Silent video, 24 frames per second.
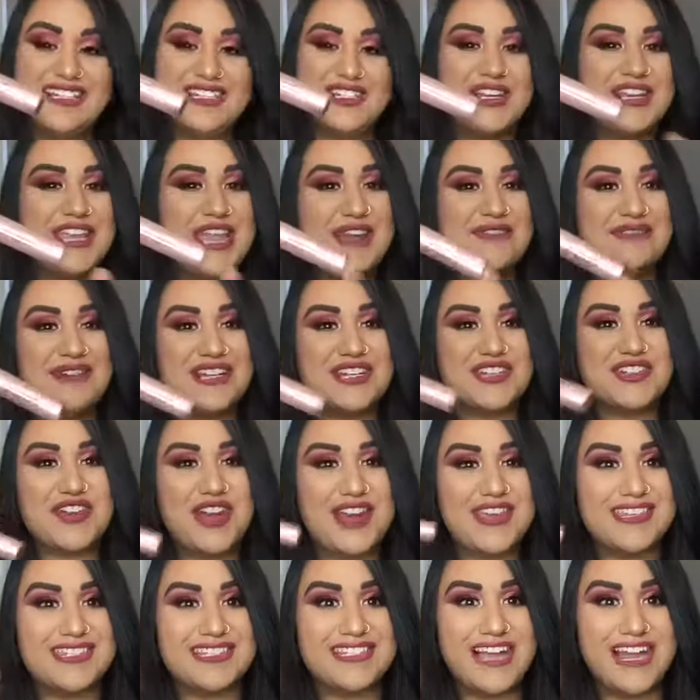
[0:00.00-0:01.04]
I can't wait to
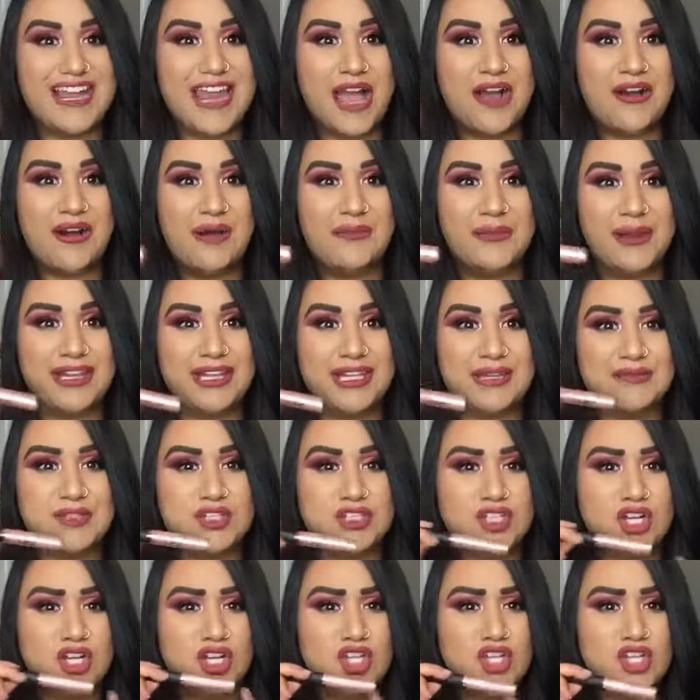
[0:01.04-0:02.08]
try this guy out on my lips.
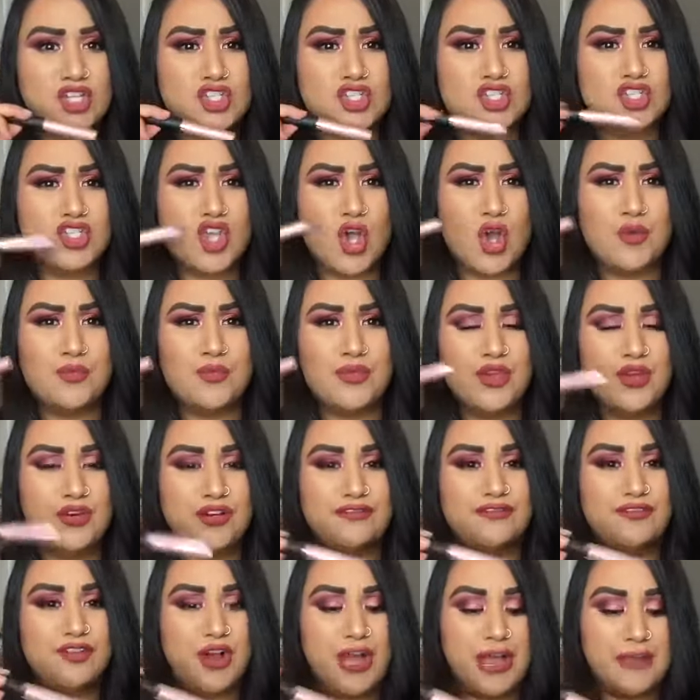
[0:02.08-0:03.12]
It's gonna look so
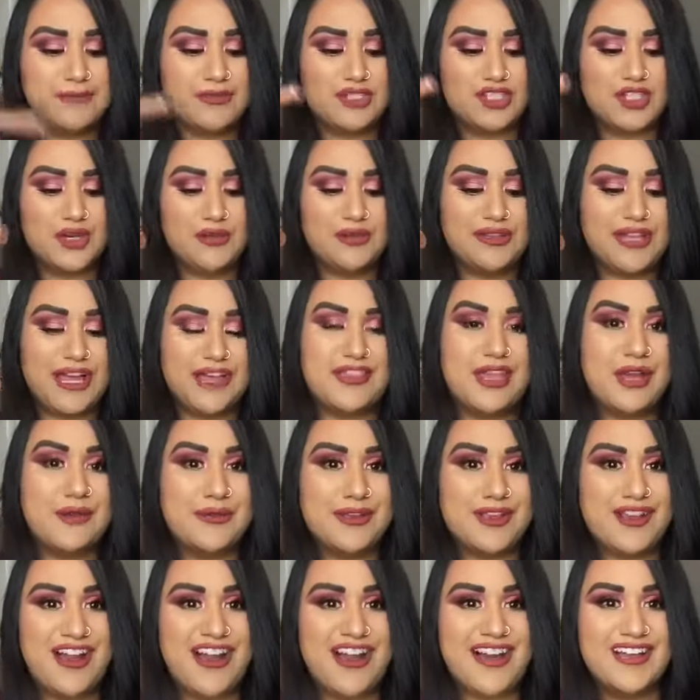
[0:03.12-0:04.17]
beautiful. I'm so glad that
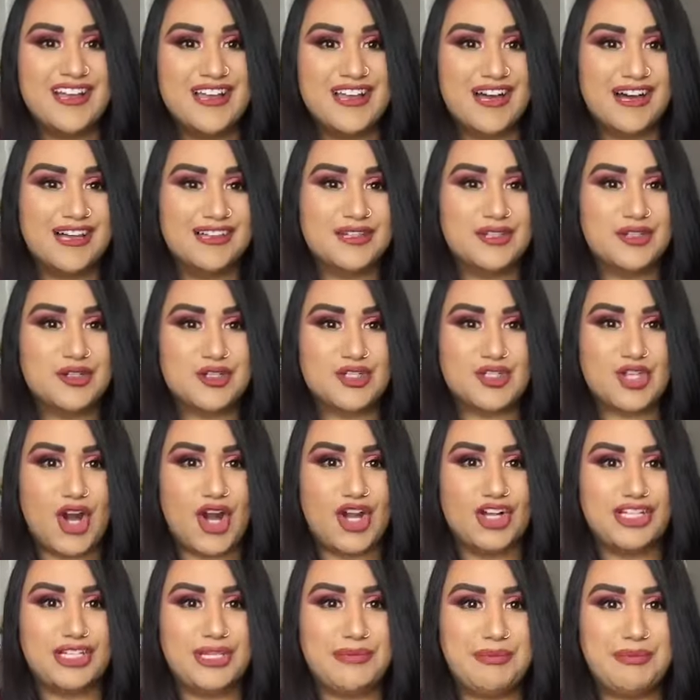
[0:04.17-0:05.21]
we got a little
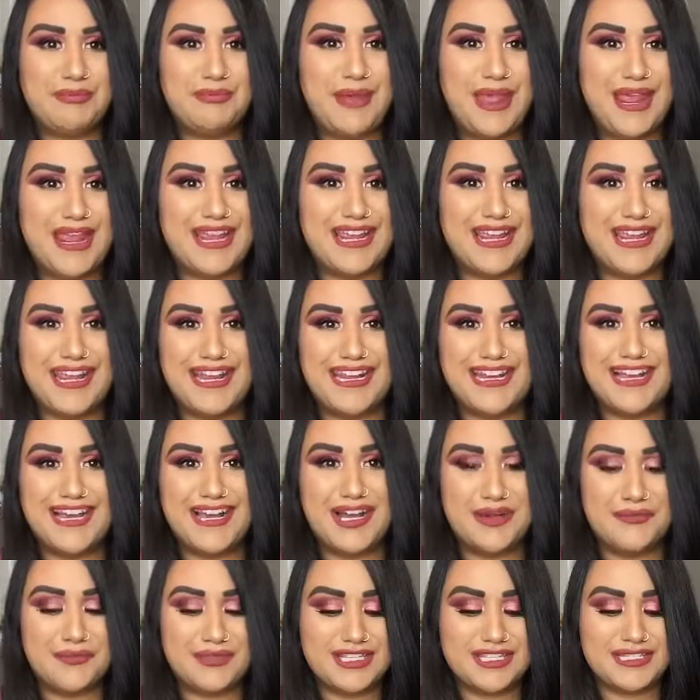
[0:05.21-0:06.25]
Tarte lip paint in
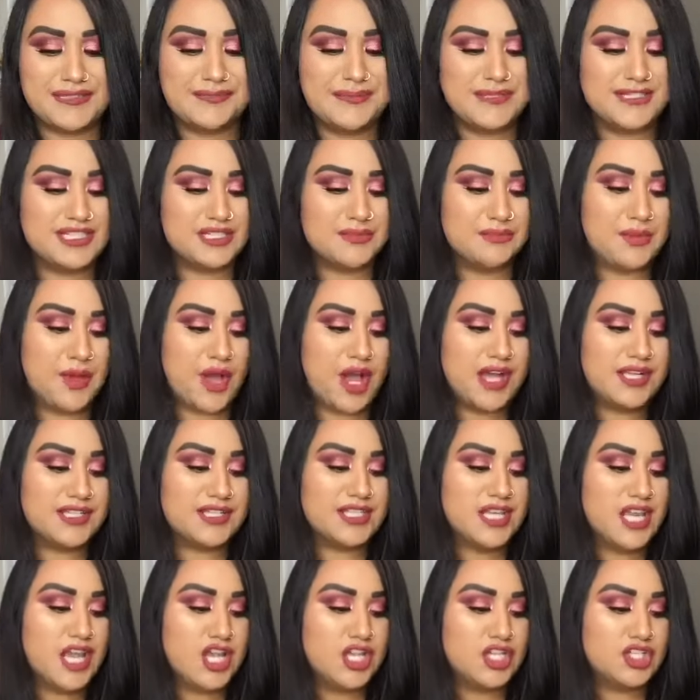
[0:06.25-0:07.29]
this month's
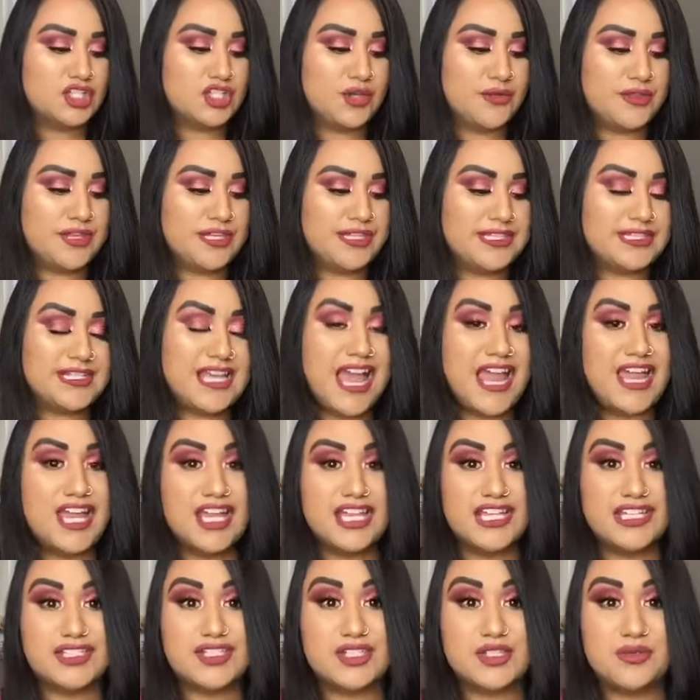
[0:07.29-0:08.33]
box. So this guy
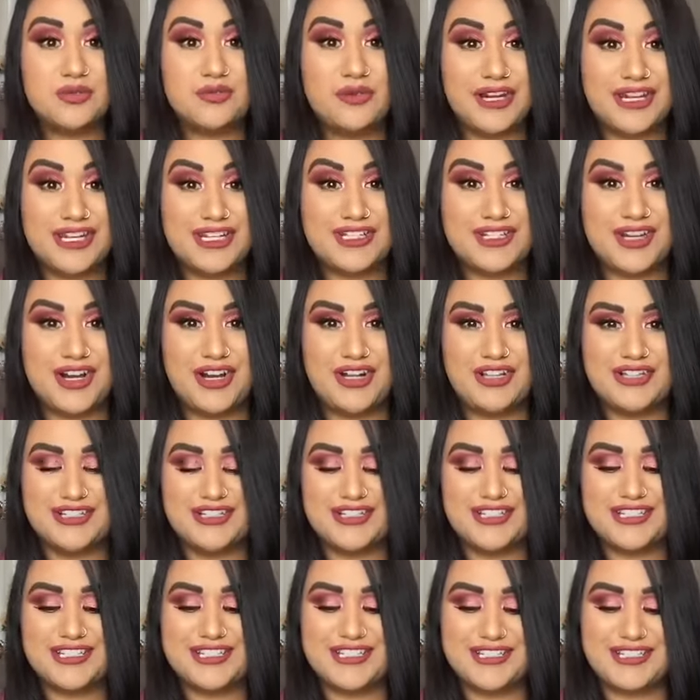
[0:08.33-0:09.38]
is
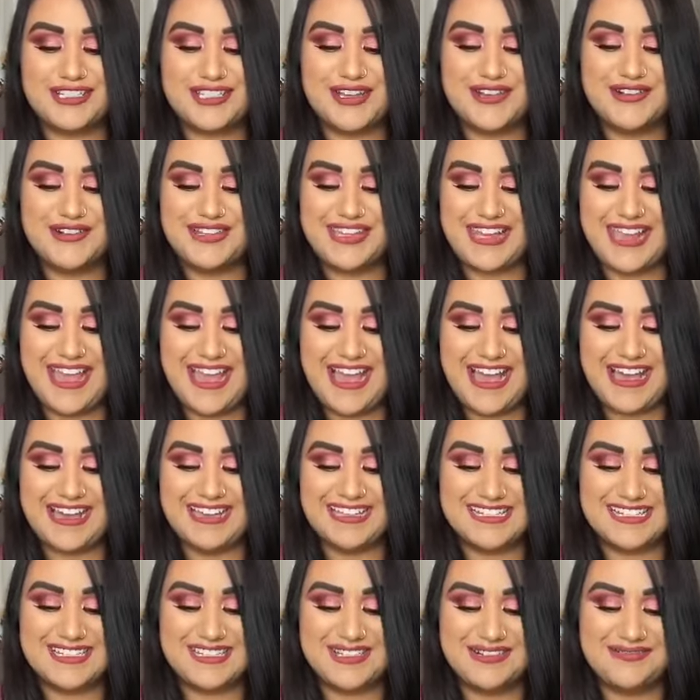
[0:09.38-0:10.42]
$20. So
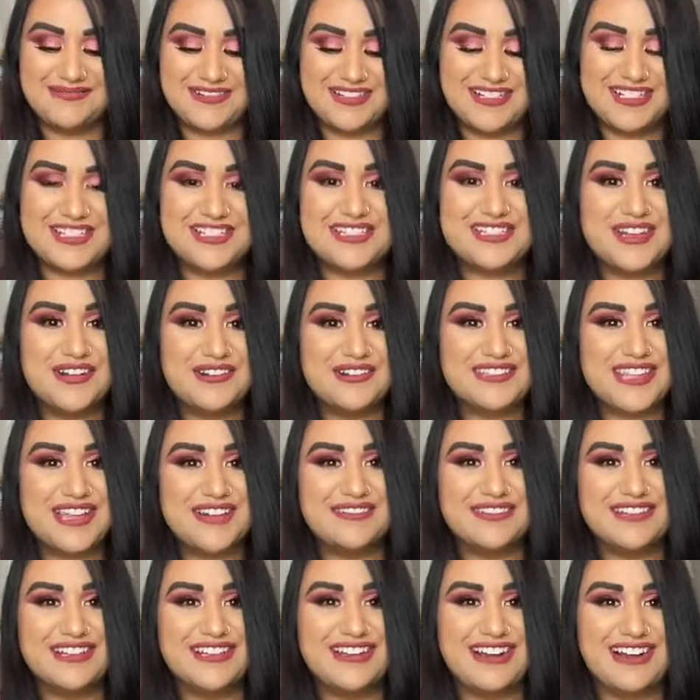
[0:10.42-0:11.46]
yeah, super stoked that
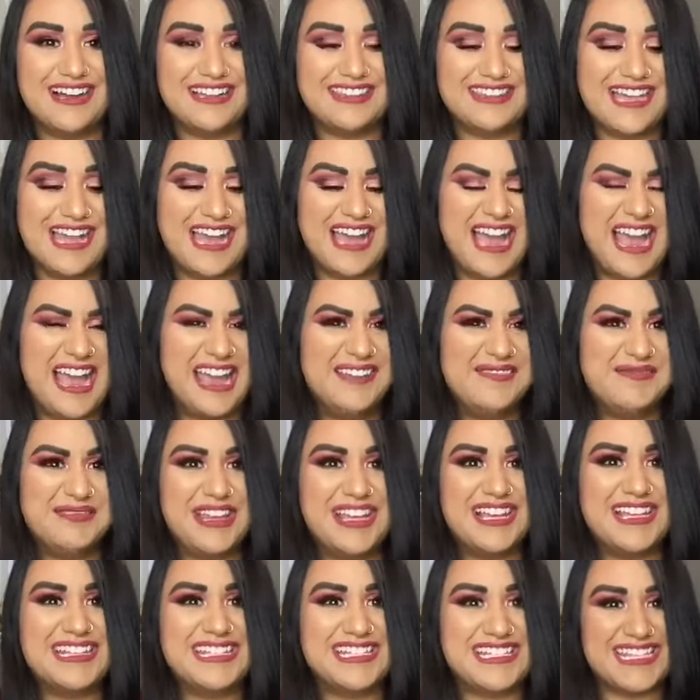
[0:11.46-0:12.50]
we got that. I'm
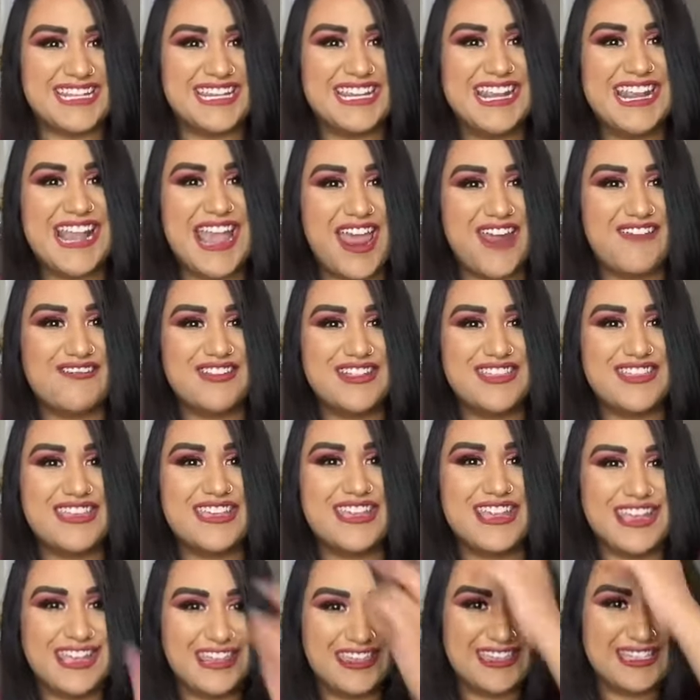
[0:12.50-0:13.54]
like digging
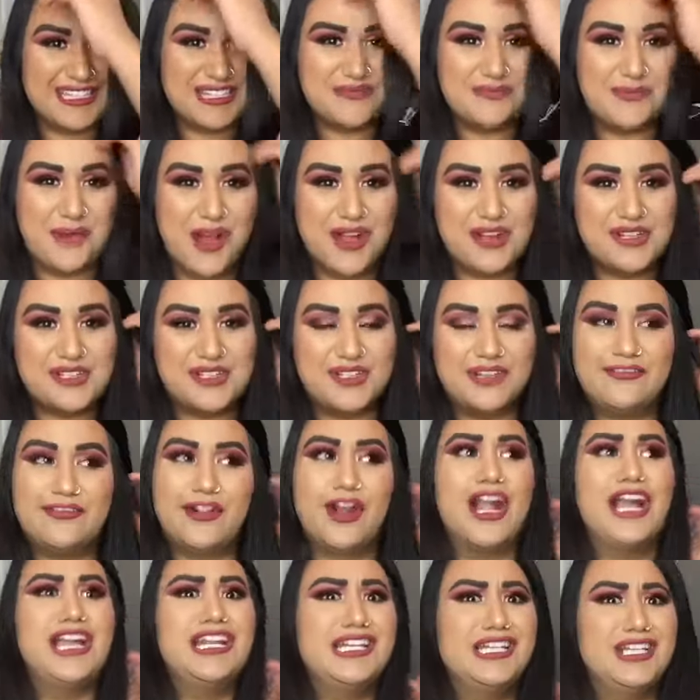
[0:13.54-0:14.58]
everything in this box so
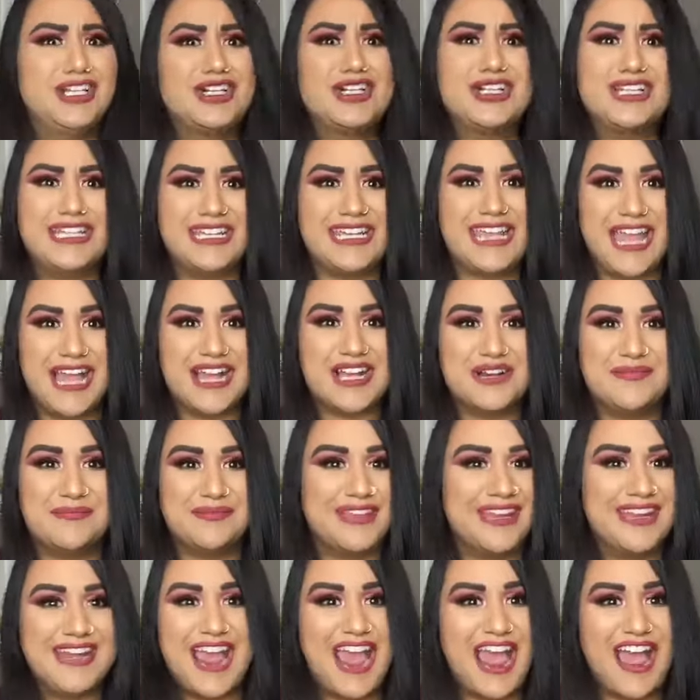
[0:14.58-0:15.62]
far. I literally can't
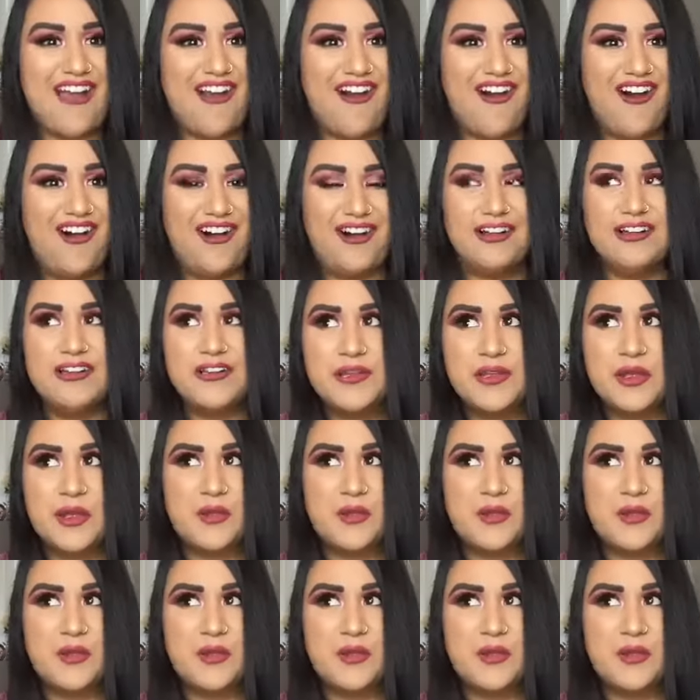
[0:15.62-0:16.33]
complain at all.